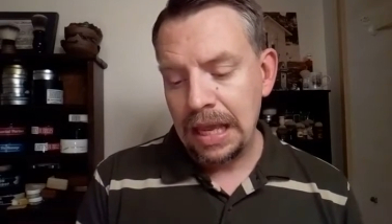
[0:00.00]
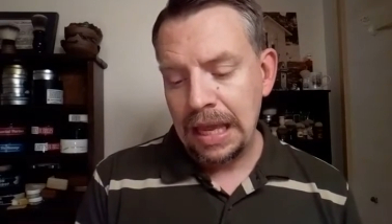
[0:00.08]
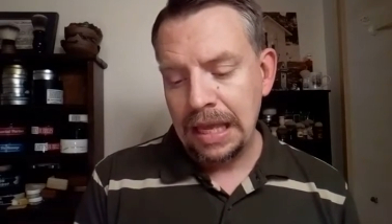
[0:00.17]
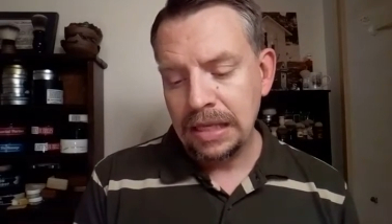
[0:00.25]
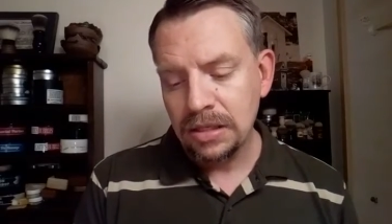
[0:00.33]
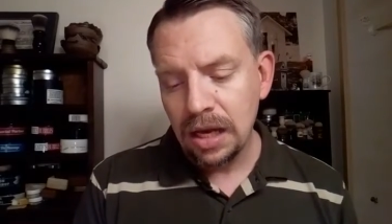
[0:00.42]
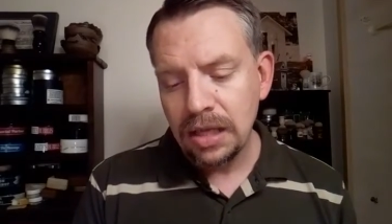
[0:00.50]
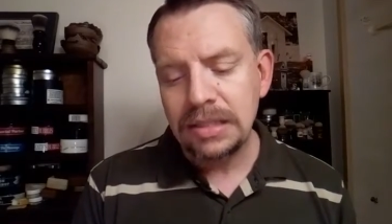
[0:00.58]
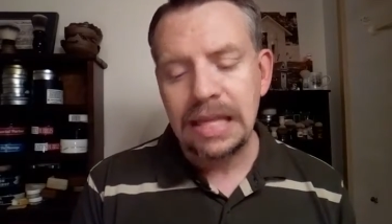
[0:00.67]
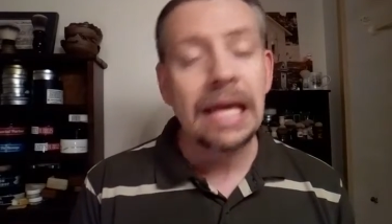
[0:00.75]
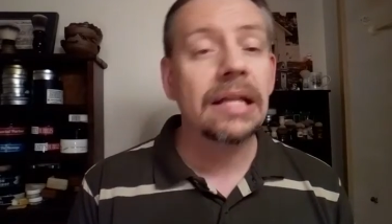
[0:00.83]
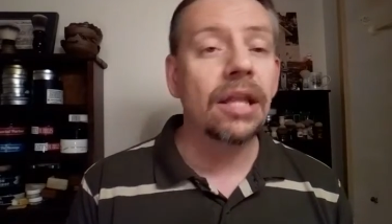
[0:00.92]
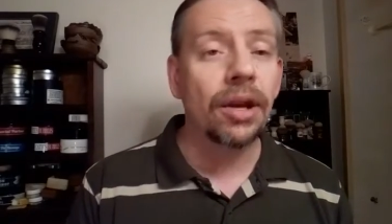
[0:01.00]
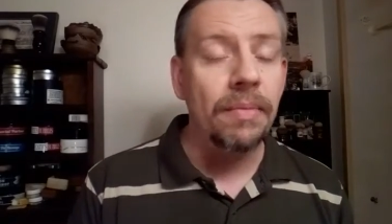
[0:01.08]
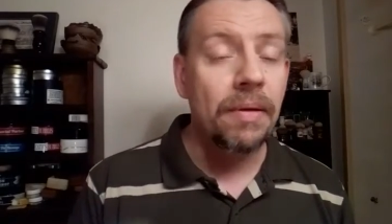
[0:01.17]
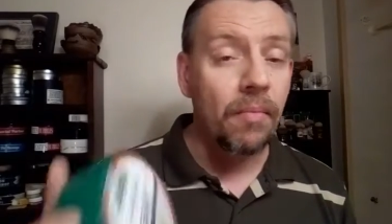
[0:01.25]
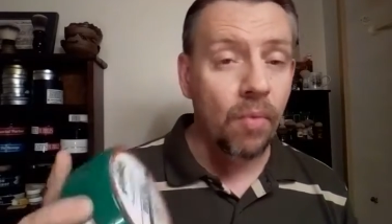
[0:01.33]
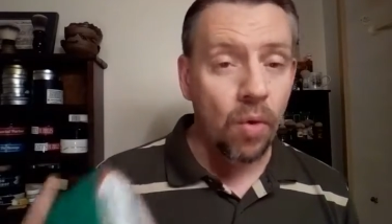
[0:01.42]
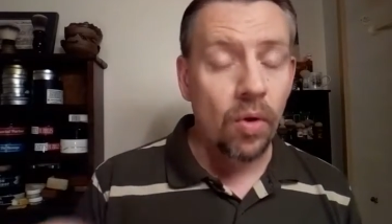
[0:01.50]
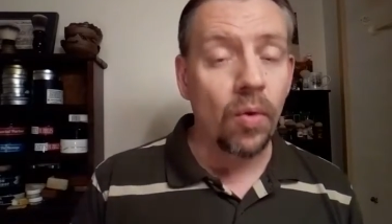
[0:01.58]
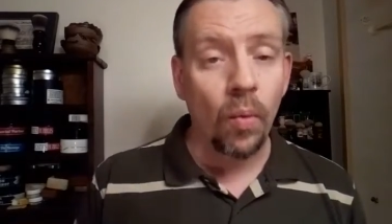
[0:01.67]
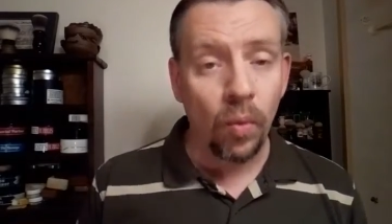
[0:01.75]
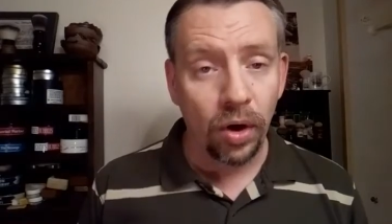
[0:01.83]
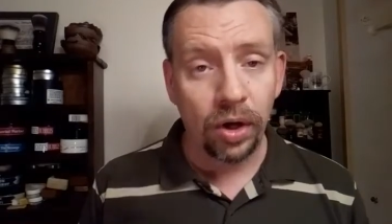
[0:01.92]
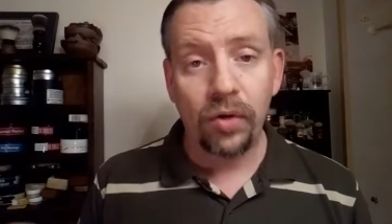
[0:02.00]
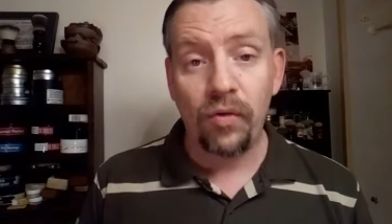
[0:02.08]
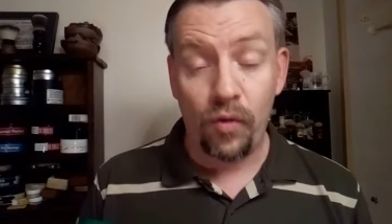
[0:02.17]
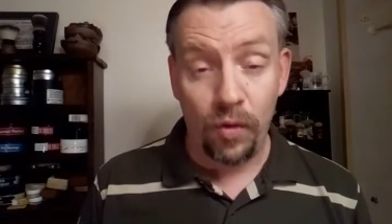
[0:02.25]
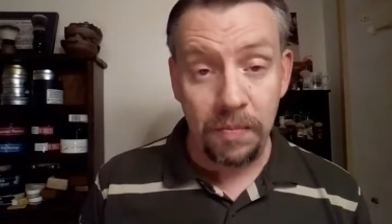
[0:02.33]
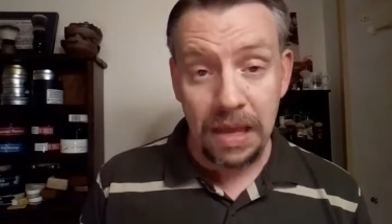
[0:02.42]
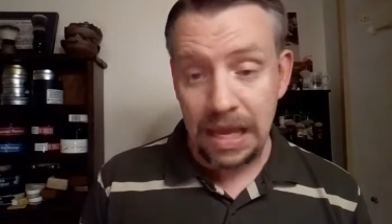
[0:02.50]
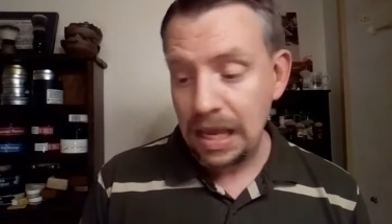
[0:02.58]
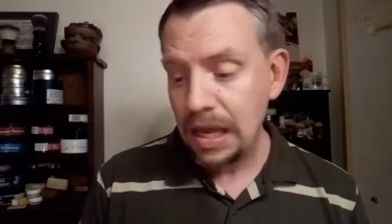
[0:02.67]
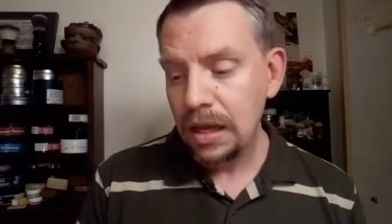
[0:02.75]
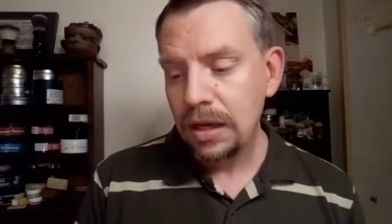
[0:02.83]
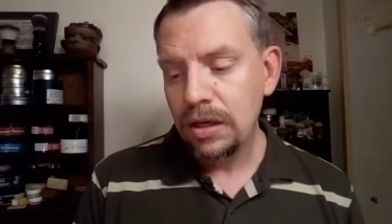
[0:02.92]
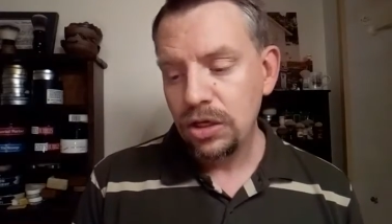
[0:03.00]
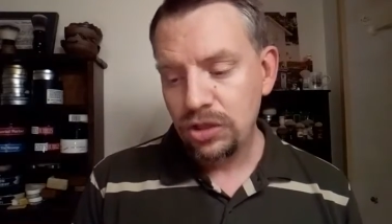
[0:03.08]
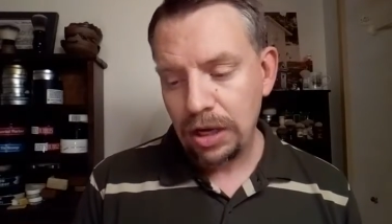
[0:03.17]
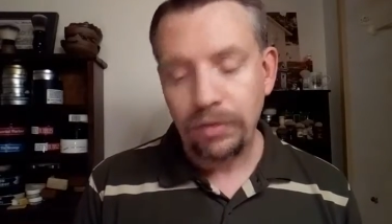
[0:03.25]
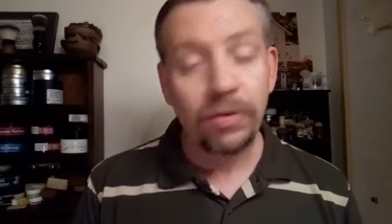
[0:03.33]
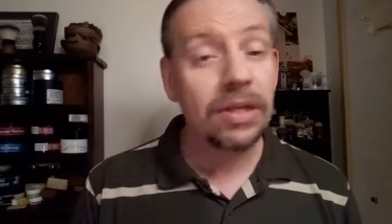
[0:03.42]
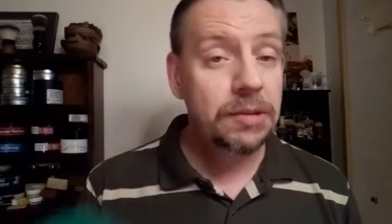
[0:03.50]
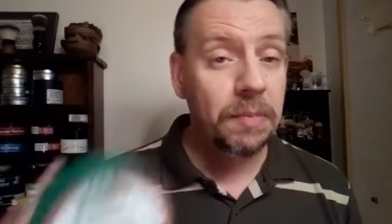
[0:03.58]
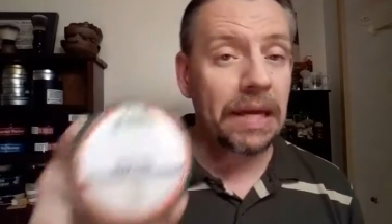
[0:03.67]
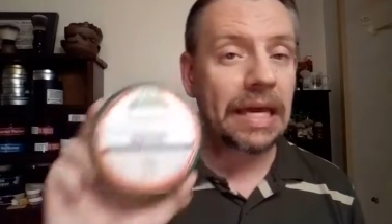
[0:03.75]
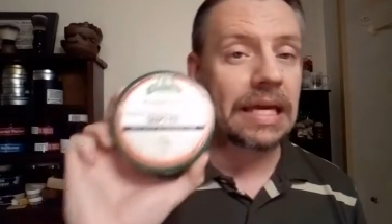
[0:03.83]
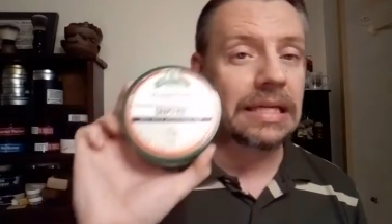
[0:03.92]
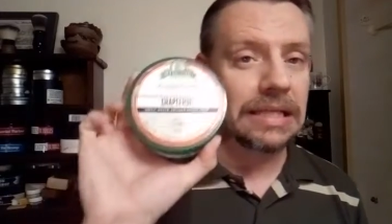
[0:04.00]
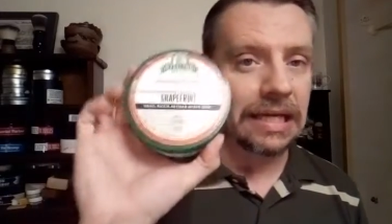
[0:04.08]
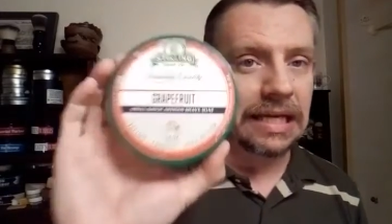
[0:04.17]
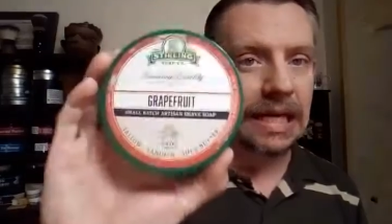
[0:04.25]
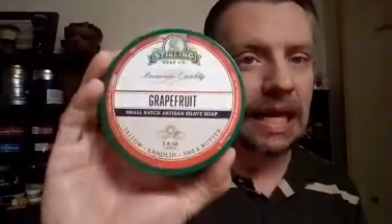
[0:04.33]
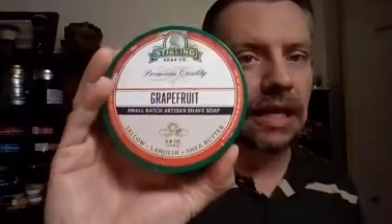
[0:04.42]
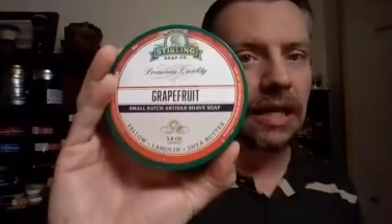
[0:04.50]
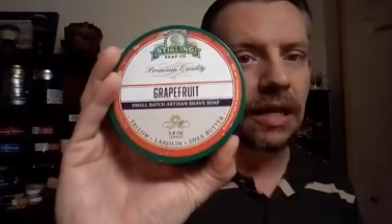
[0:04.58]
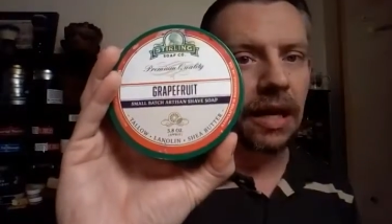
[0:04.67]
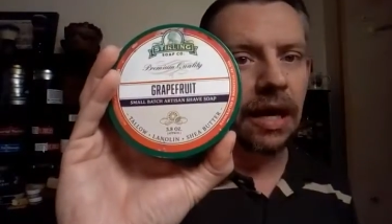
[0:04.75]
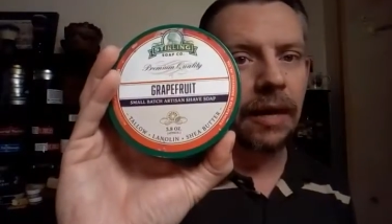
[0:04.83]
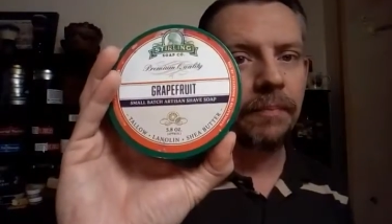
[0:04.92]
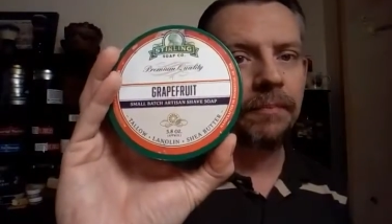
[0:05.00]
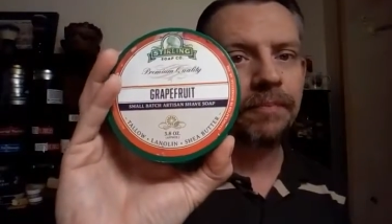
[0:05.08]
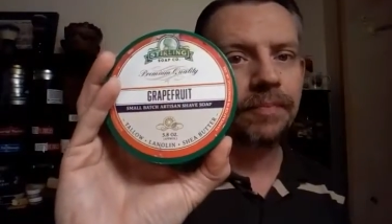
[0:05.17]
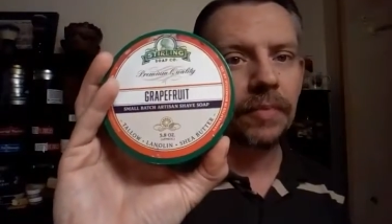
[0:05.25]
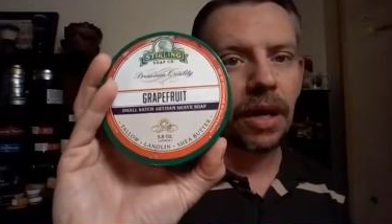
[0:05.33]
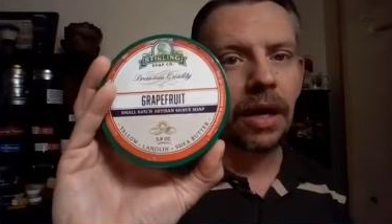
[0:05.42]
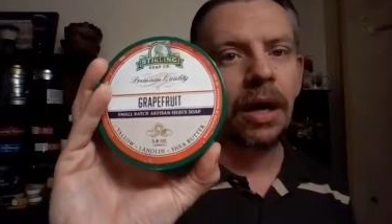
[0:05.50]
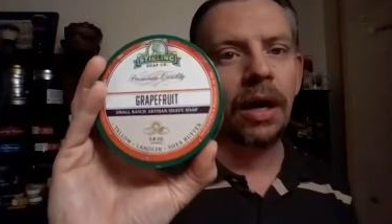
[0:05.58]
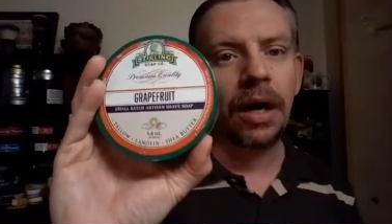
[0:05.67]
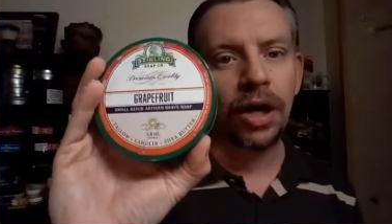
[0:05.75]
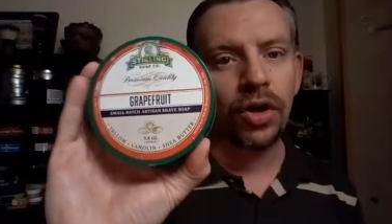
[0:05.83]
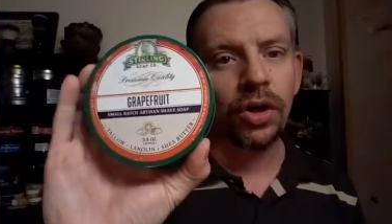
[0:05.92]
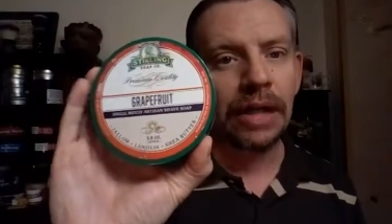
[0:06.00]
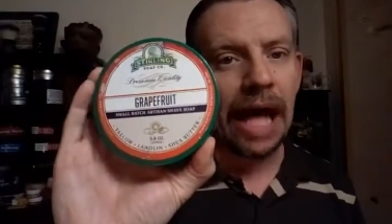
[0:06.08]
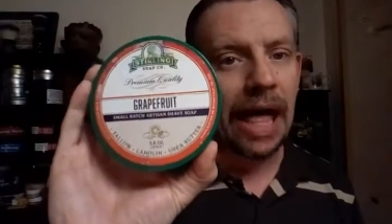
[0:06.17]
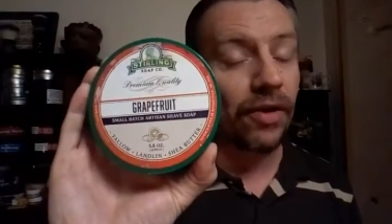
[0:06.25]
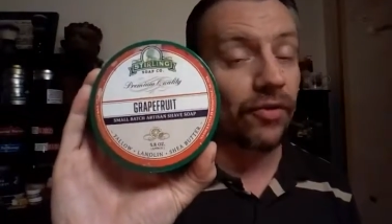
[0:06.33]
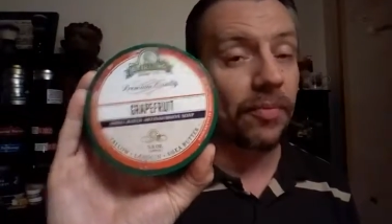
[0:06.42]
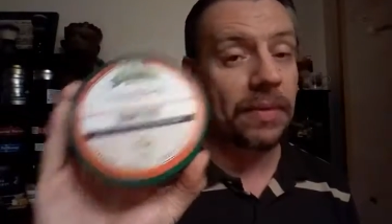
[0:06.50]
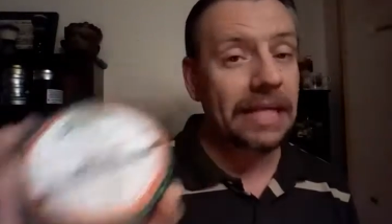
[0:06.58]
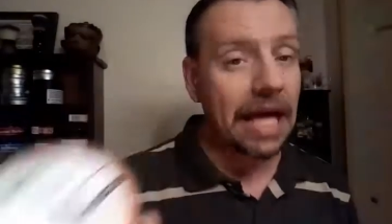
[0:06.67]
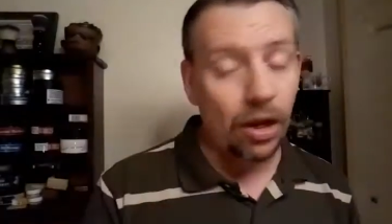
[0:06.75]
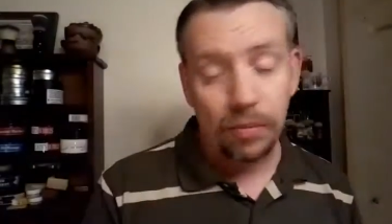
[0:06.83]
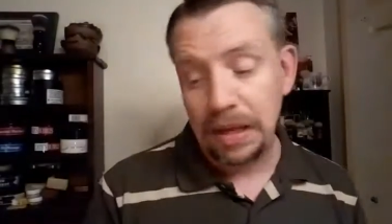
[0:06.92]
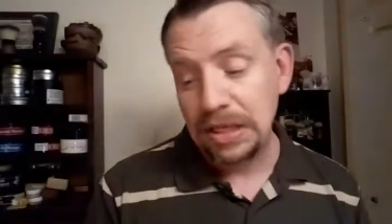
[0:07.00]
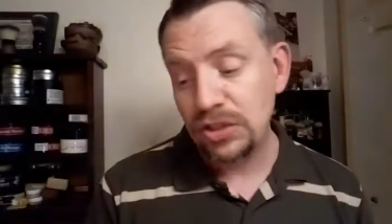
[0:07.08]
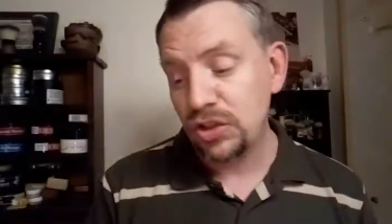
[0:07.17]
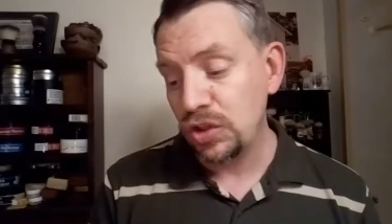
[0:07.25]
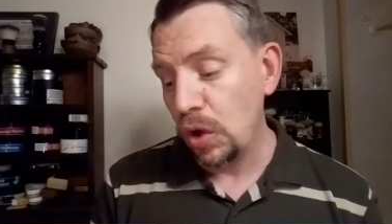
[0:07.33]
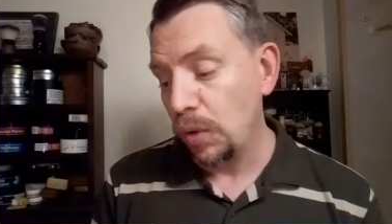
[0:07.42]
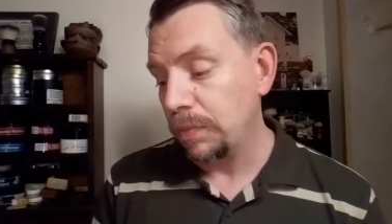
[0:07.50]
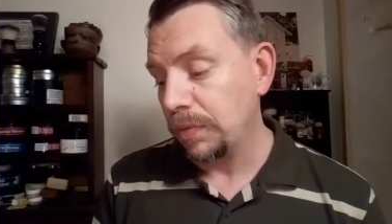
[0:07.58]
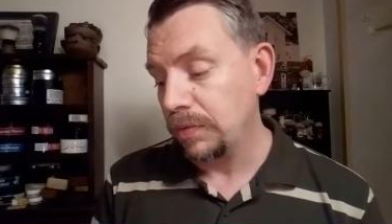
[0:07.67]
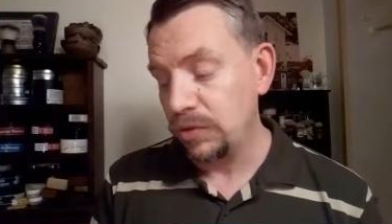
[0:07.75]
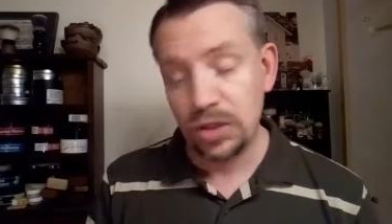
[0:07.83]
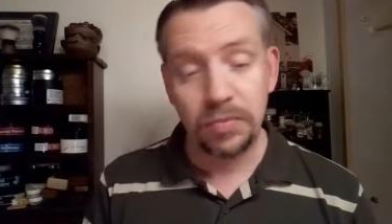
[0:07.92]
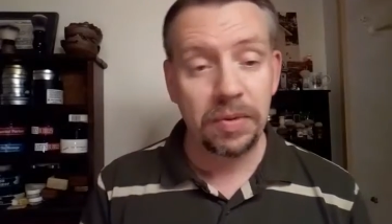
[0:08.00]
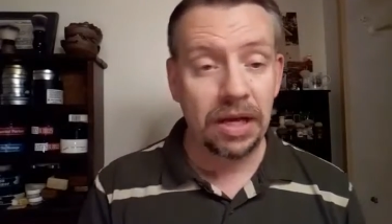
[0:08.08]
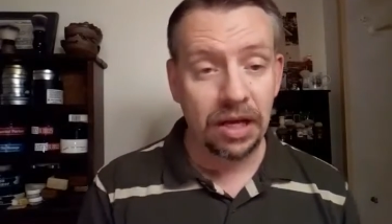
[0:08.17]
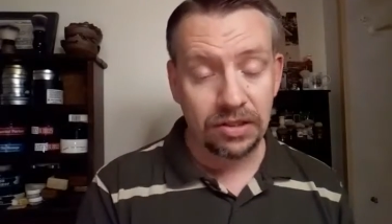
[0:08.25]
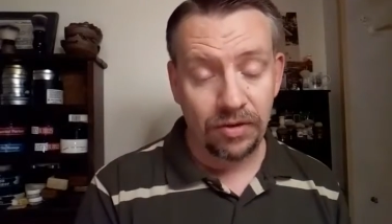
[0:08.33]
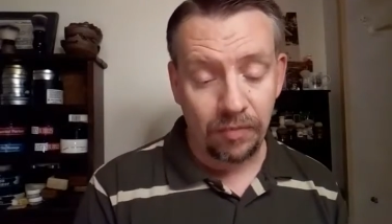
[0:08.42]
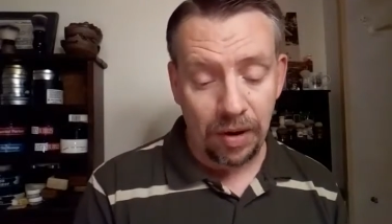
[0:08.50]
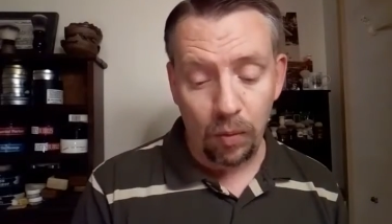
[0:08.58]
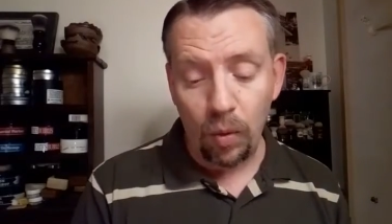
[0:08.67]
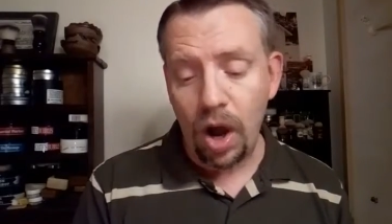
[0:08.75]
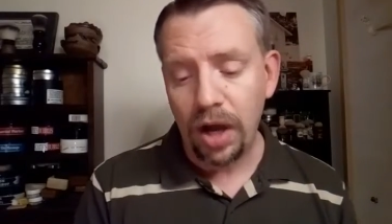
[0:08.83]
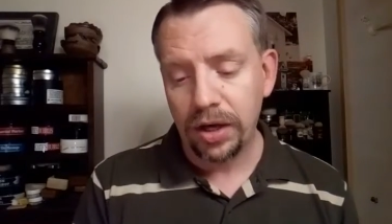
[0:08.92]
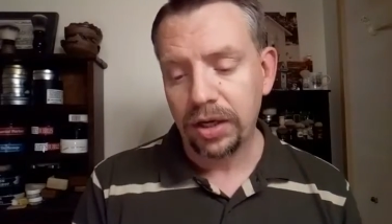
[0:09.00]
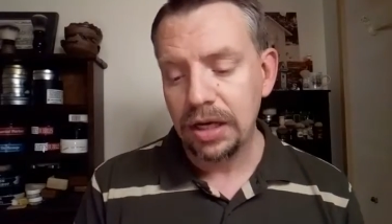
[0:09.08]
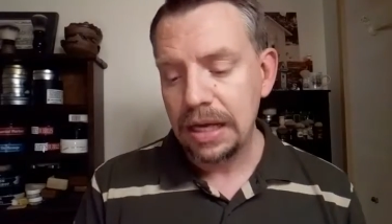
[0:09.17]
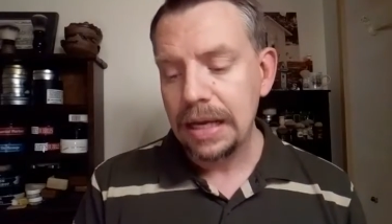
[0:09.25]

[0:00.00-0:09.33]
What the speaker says: it does take a little bit more work for me, generally speaking, to get a good lather from a tallow-based soap, just because of my water.